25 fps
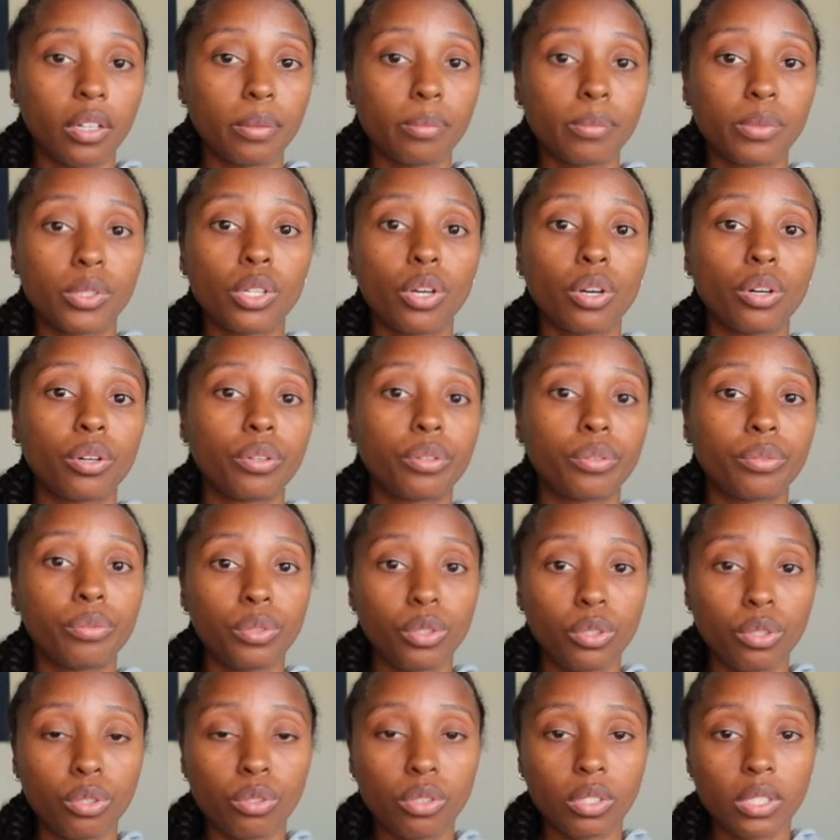So
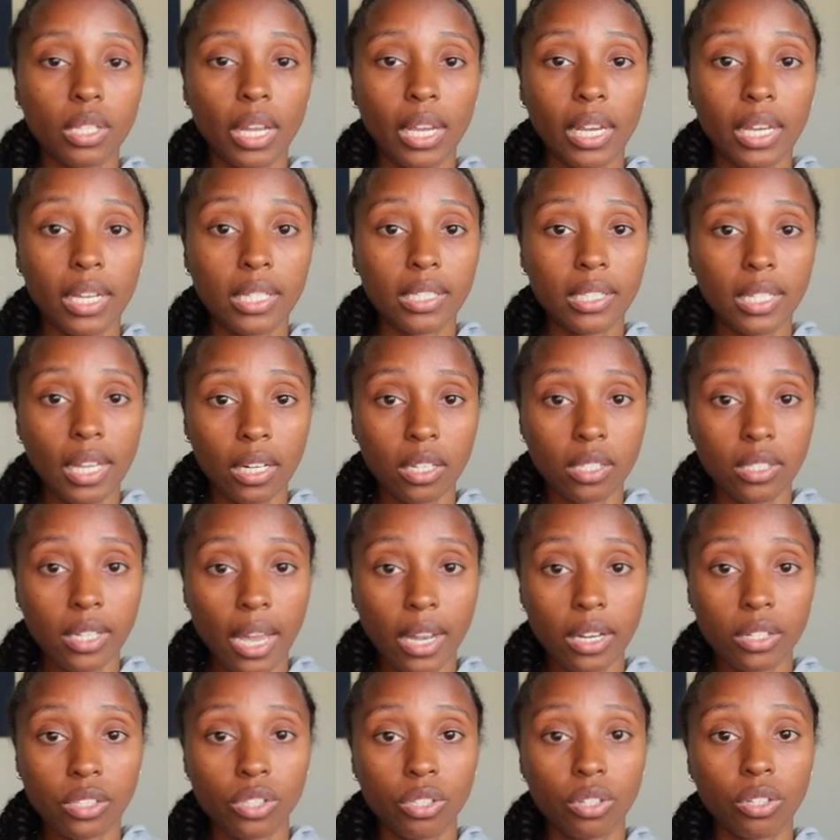you use the hand
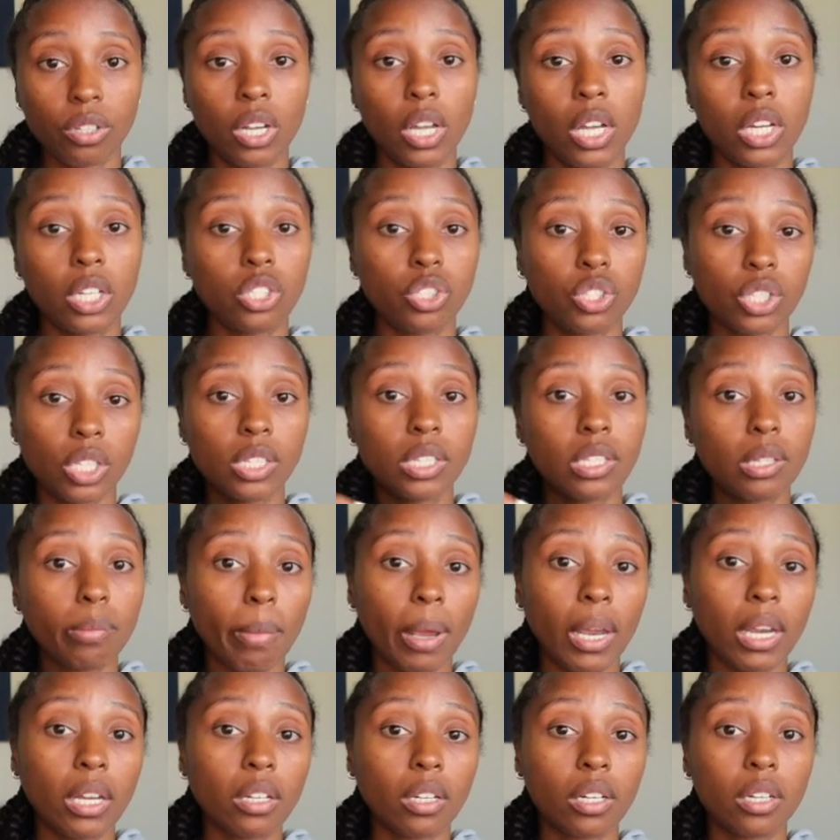sanitizer. Just to
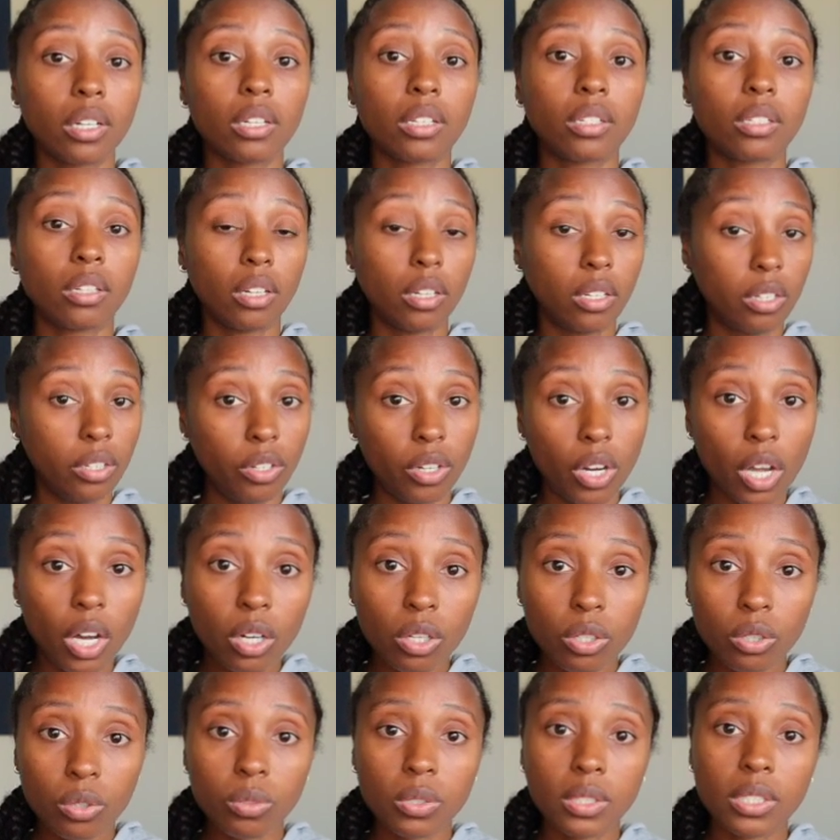make a
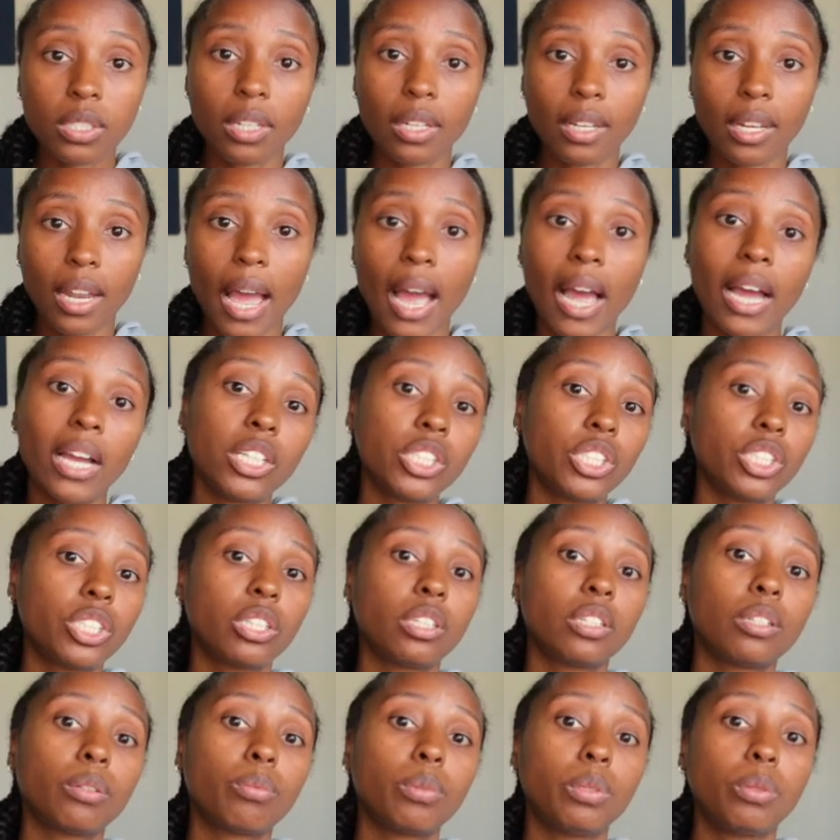note, last
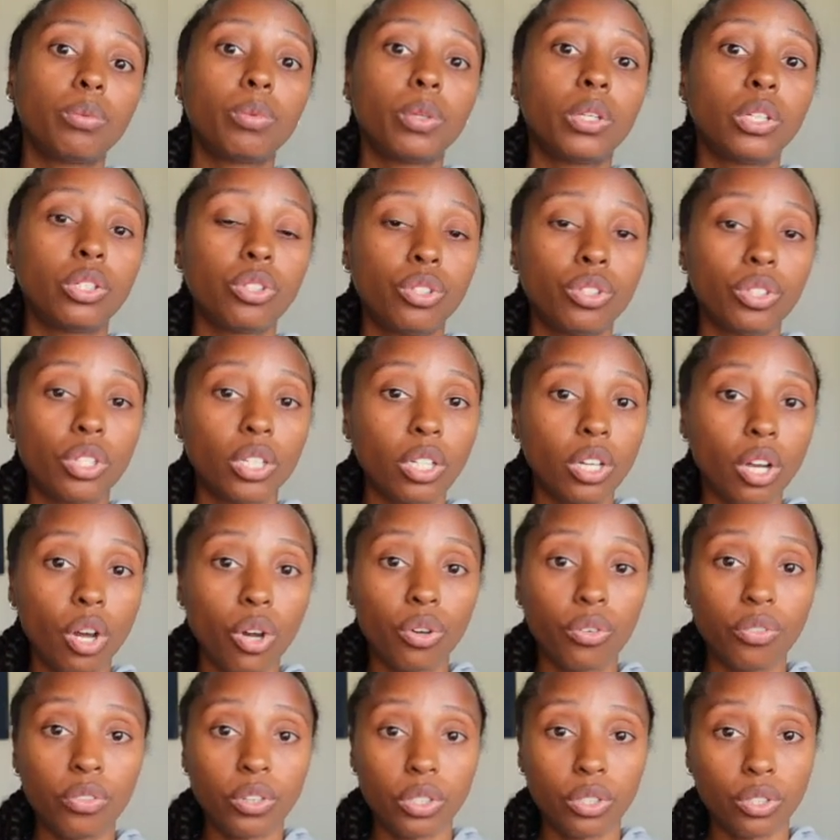year we went during
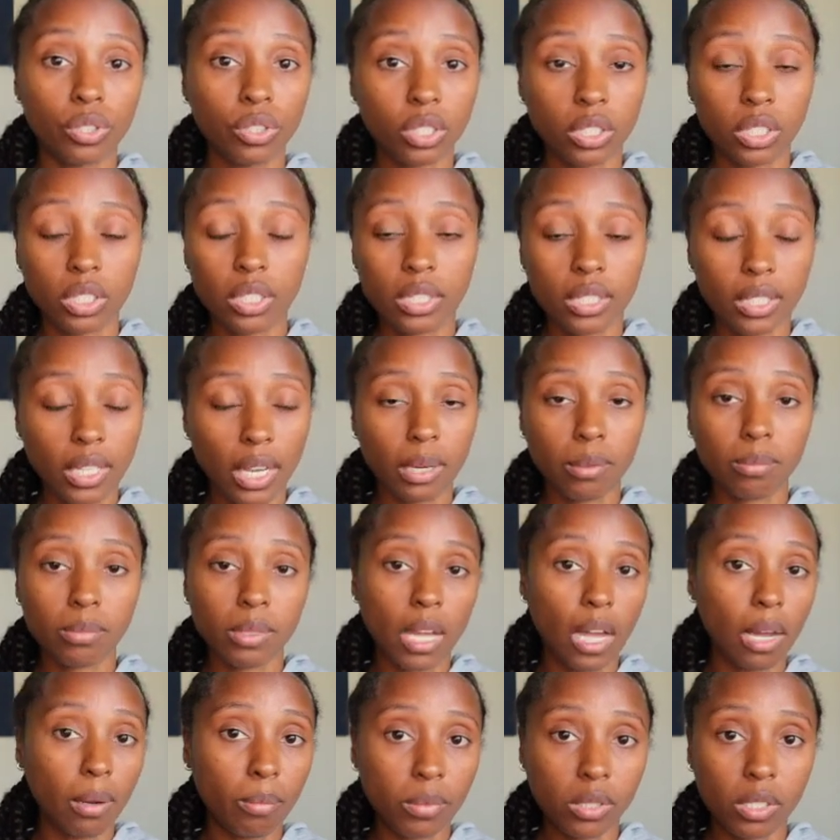COVID during the same
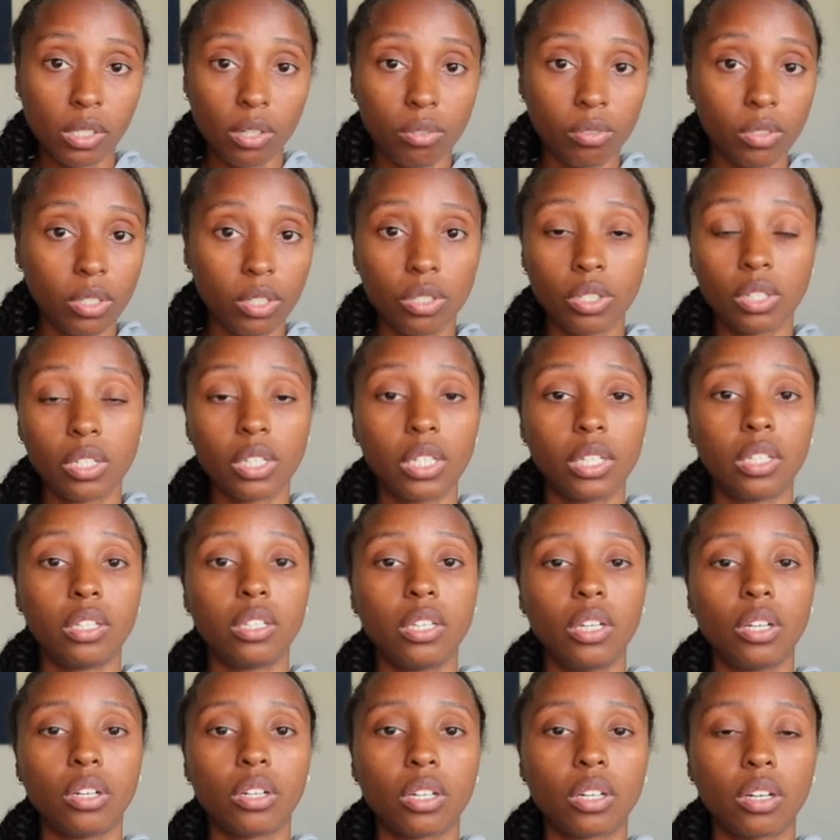time, so literally a
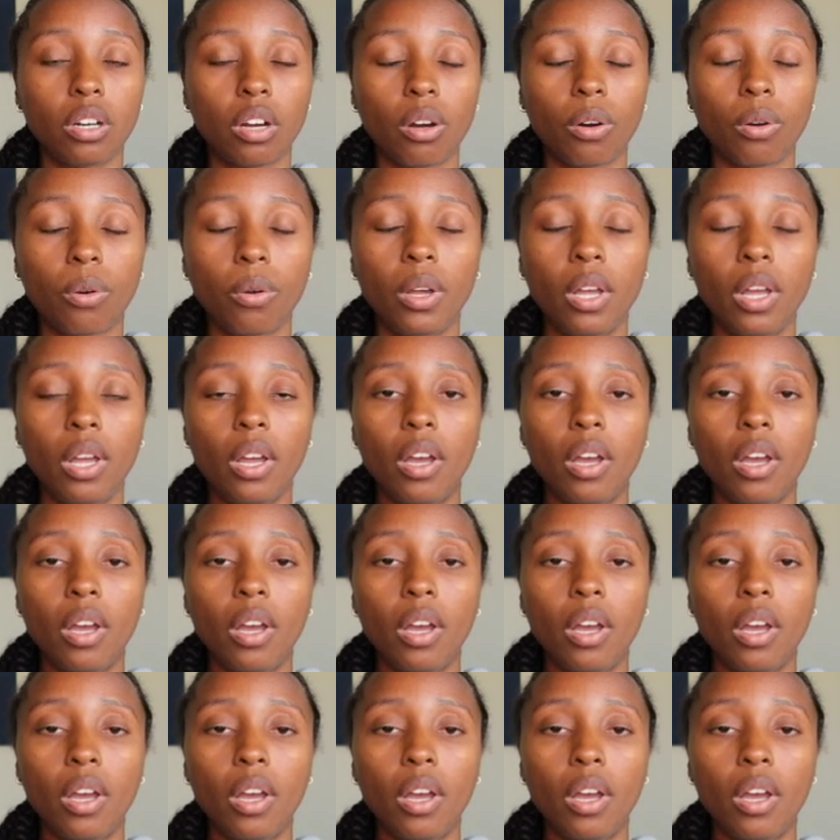year ago.